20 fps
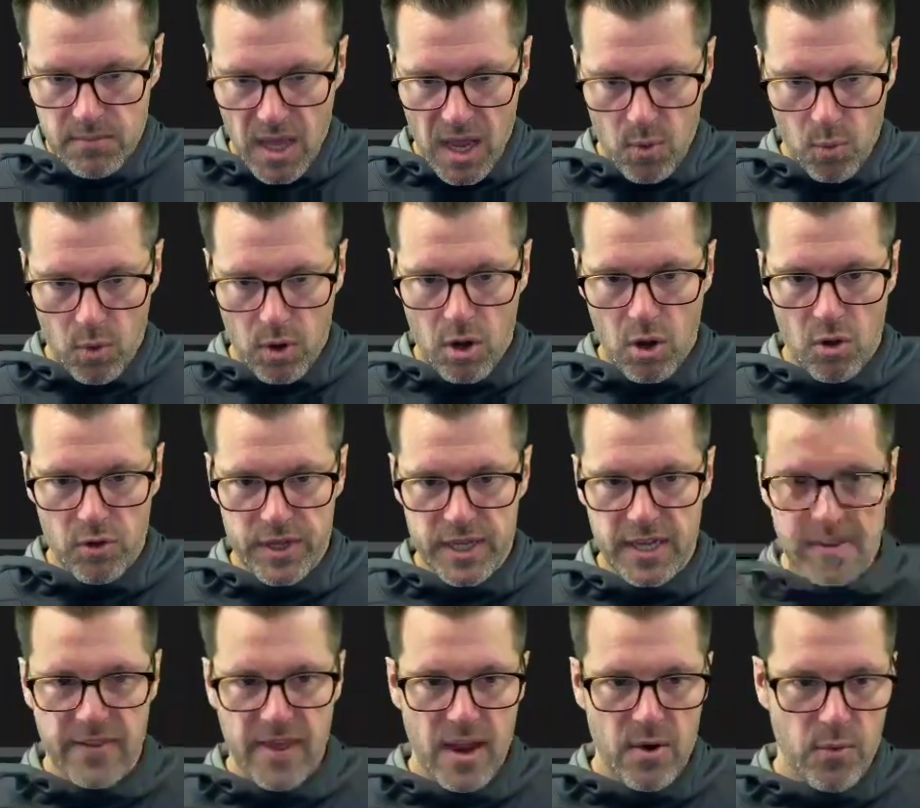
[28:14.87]
and we're holding
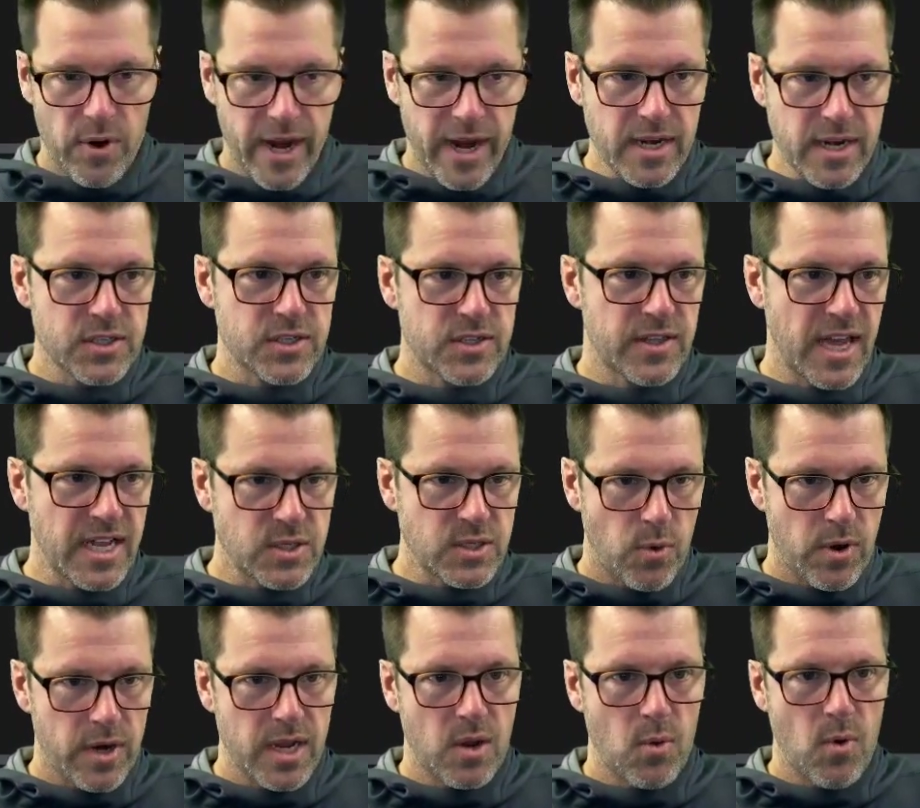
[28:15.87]
in that range, so that's
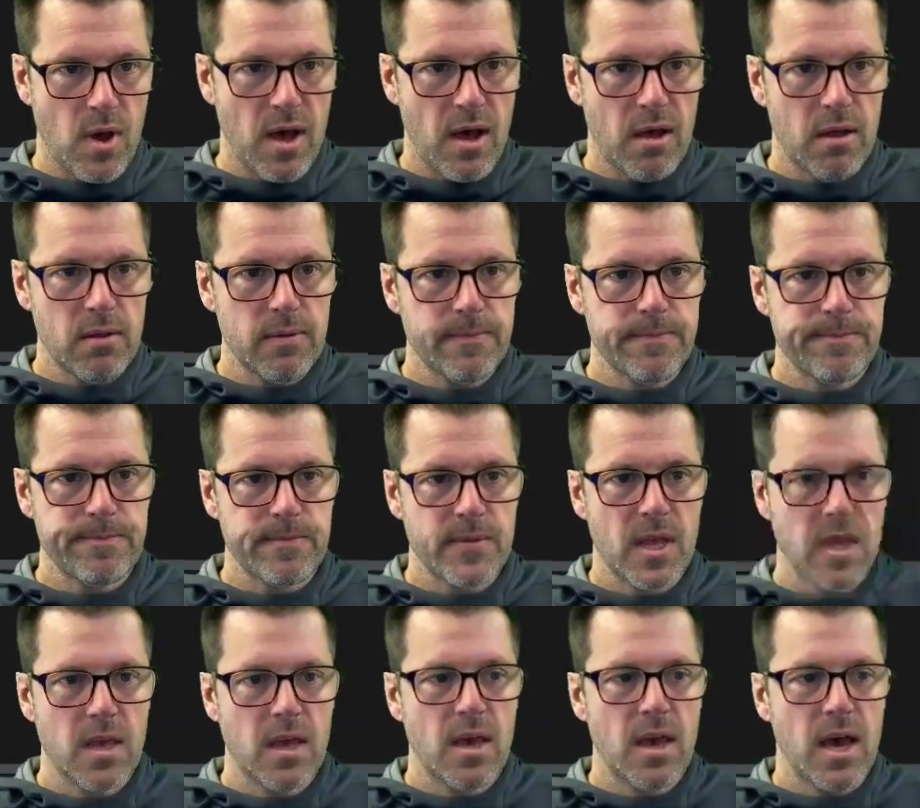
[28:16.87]
working well.
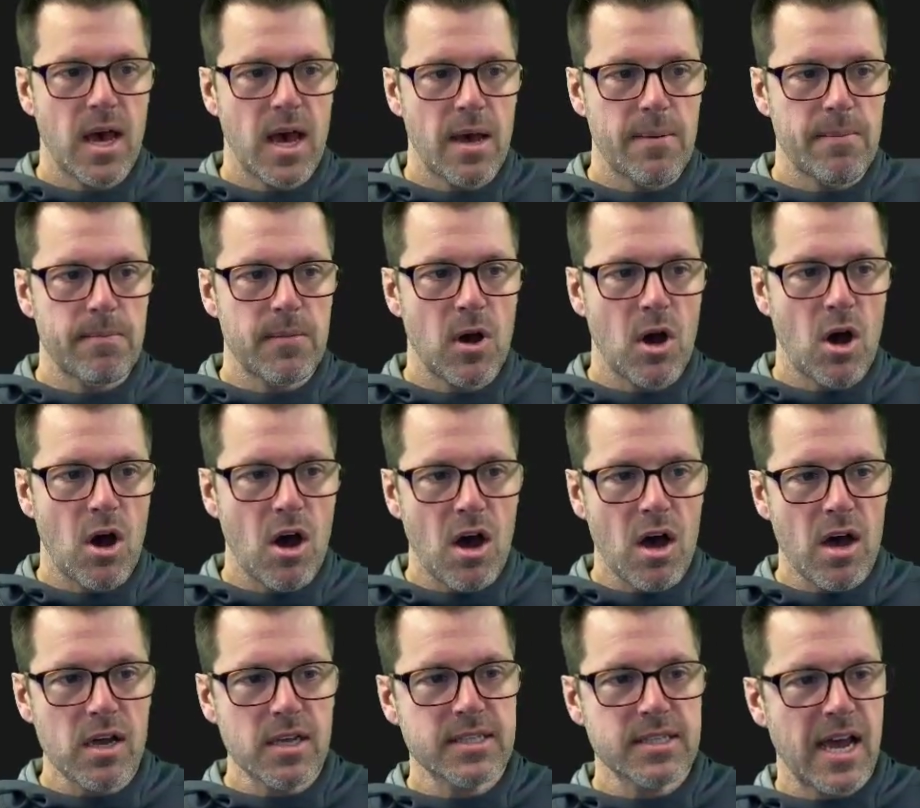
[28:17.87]

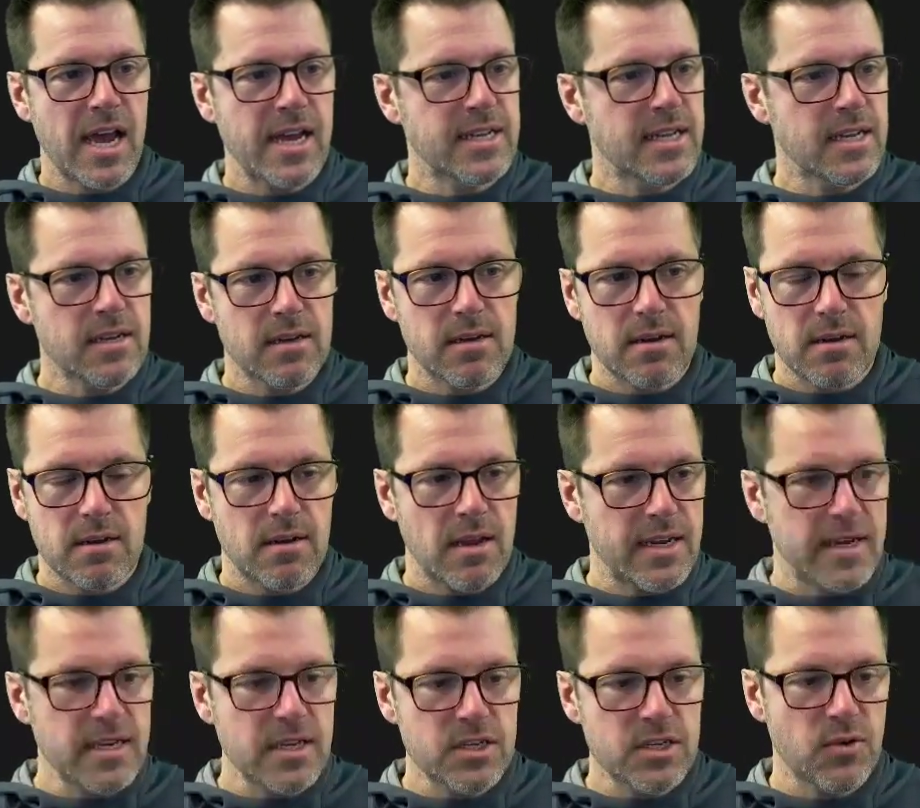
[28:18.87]
Hogs, I didn't
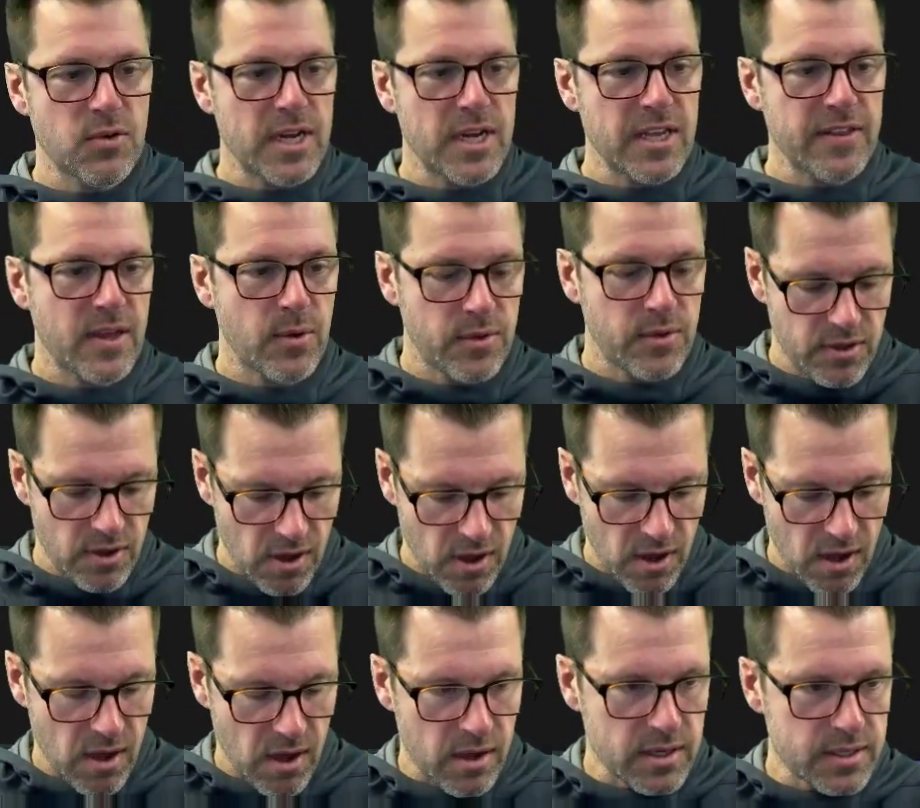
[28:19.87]
do anything with the
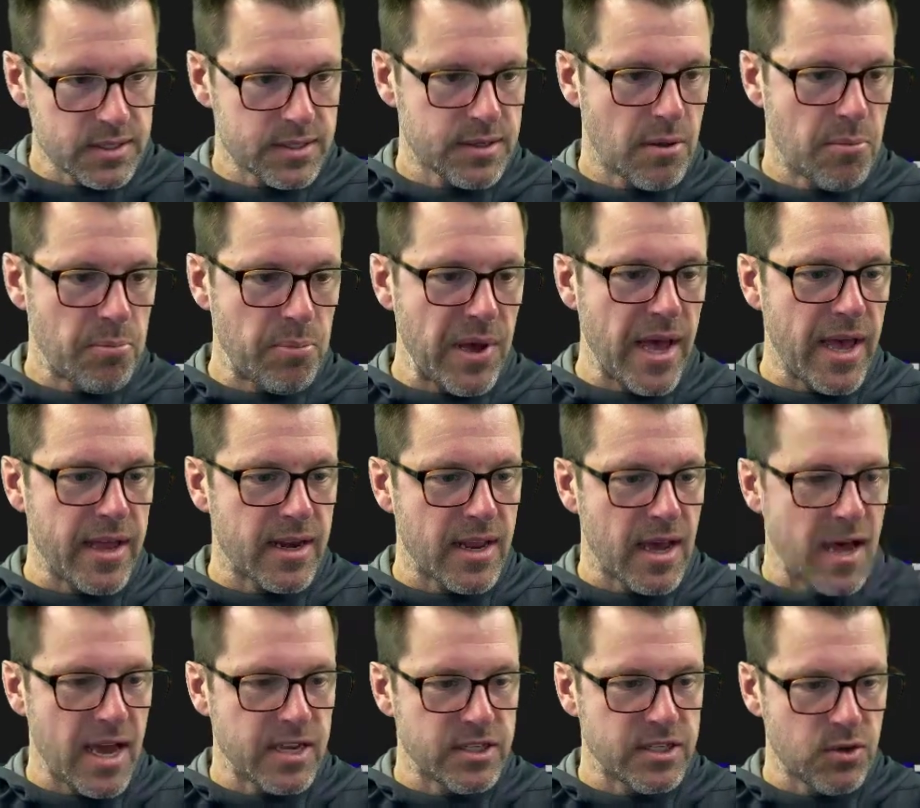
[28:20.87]
hogs, but
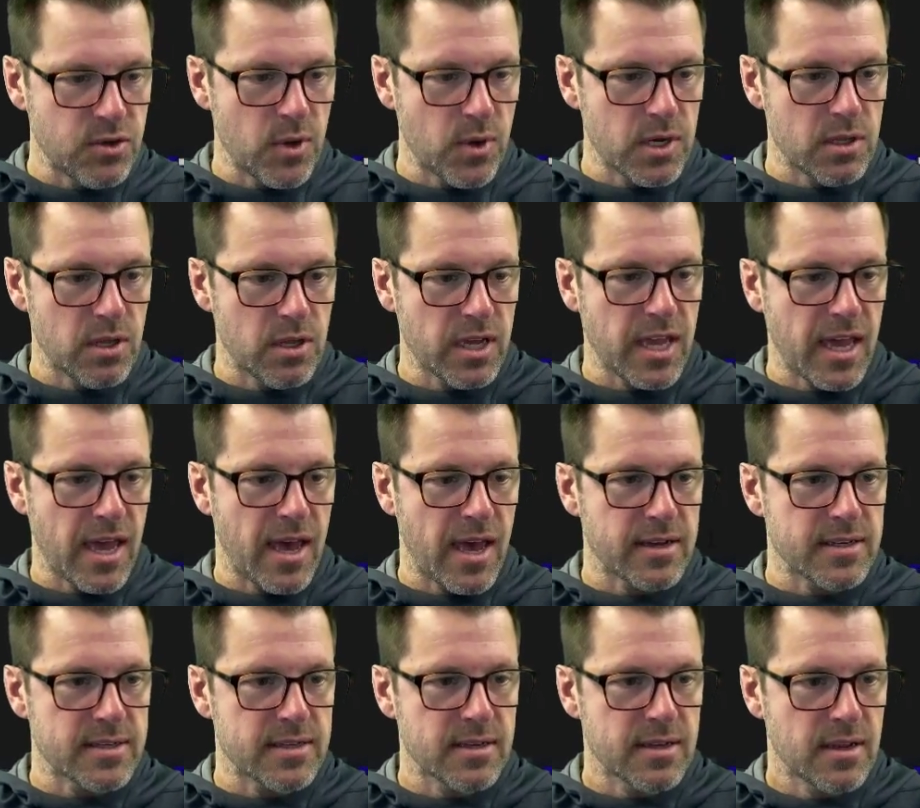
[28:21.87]
I do want to look
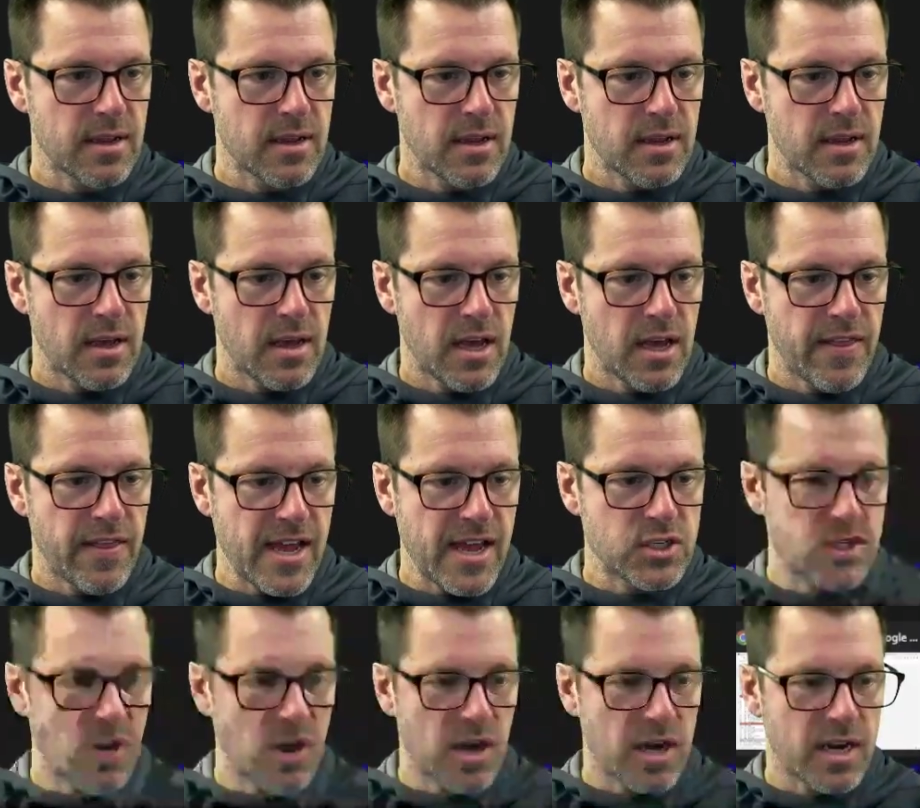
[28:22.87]
at that
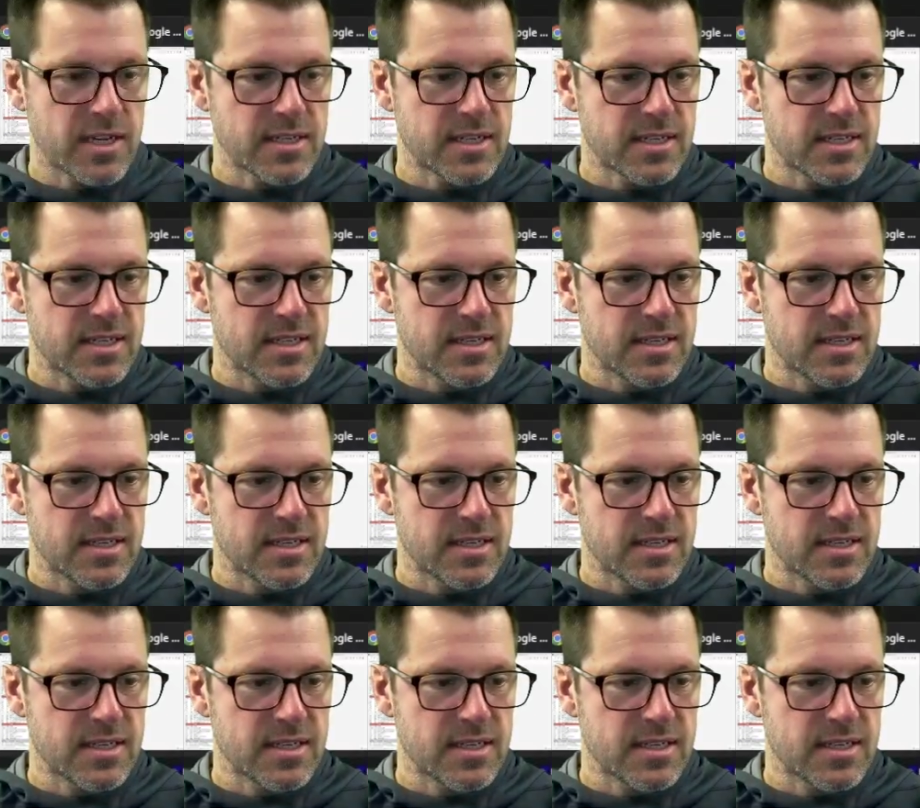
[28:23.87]
chart because it's